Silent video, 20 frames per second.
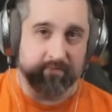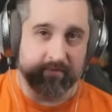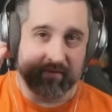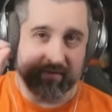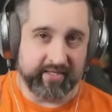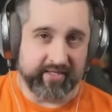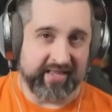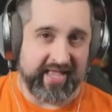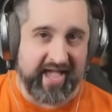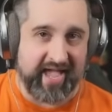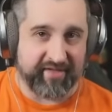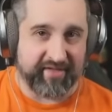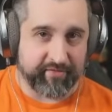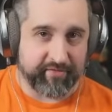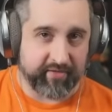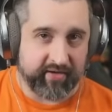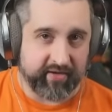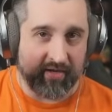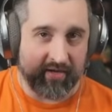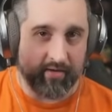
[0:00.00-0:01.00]
Little
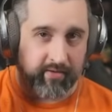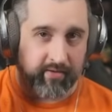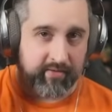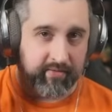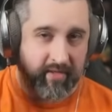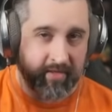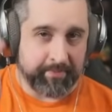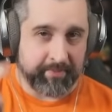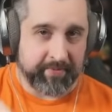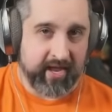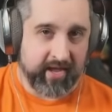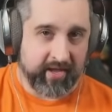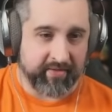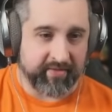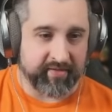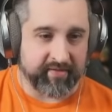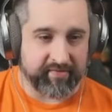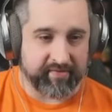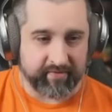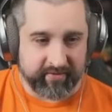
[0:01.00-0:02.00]
asterisk here. Keep an eye on
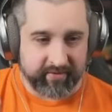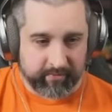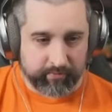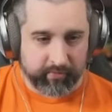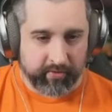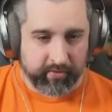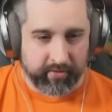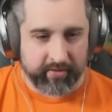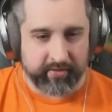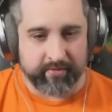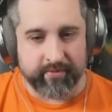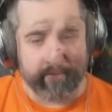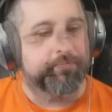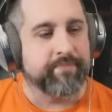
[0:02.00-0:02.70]
this. A little worried.